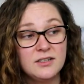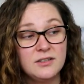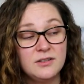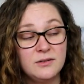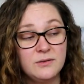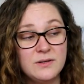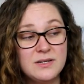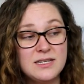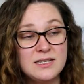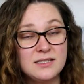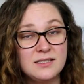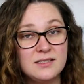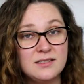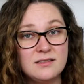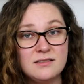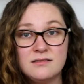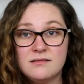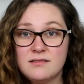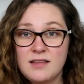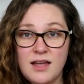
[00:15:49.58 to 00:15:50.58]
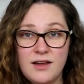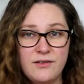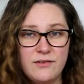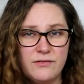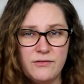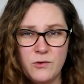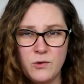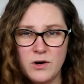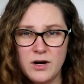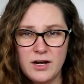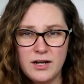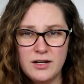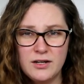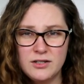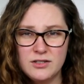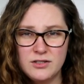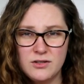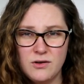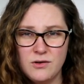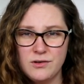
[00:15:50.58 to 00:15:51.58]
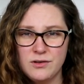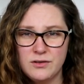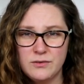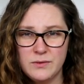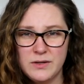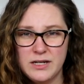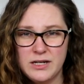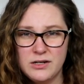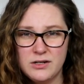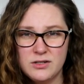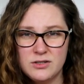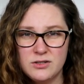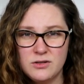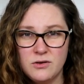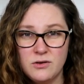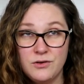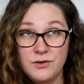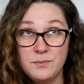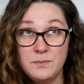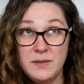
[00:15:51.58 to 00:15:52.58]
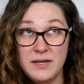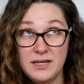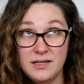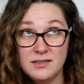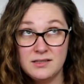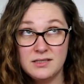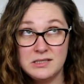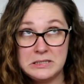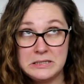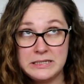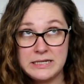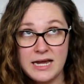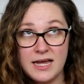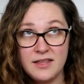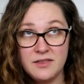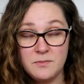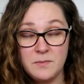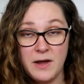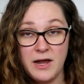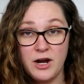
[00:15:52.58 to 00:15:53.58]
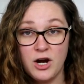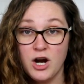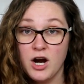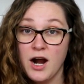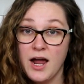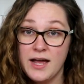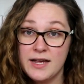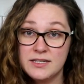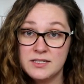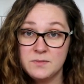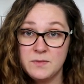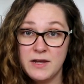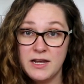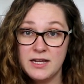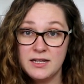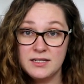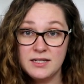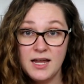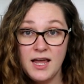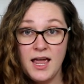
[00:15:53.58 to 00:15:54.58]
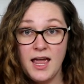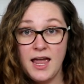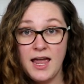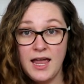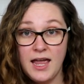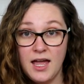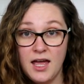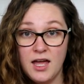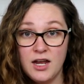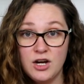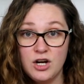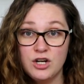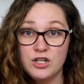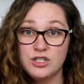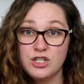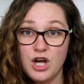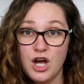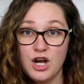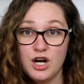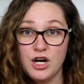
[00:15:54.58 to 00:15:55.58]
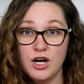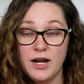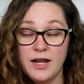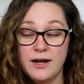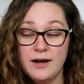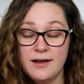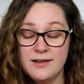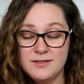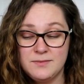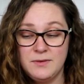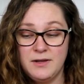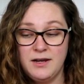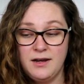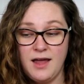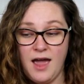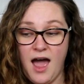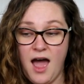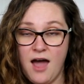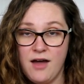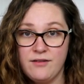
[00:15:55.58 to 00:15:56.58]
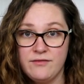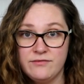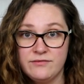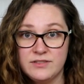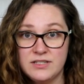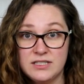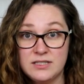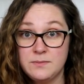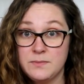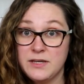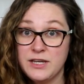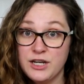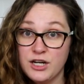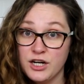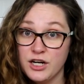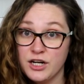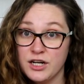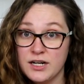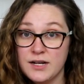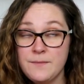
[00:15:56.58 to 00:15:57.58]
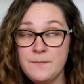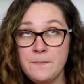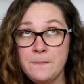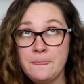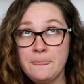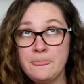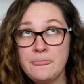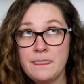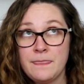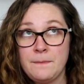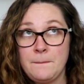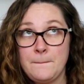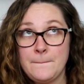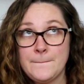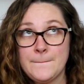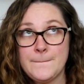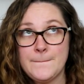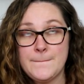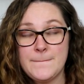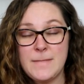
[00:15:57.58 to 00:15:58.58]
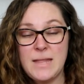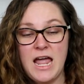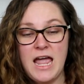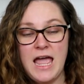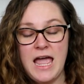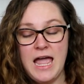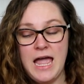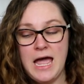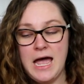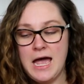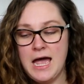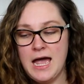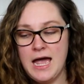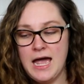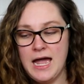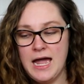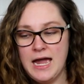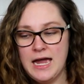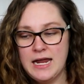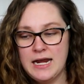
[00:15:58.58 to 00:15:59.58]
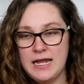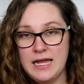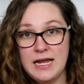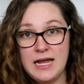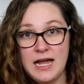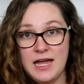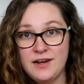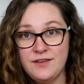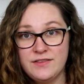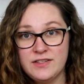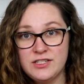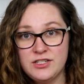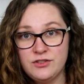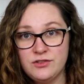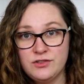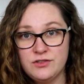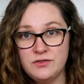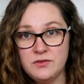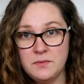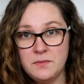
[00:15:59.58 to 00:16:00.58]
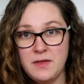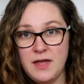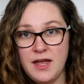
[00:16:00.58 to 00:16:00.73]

who is like four years old, three years old, beaten to death by her husband, and her daughter and husband have disappeared. And it kind of ensues from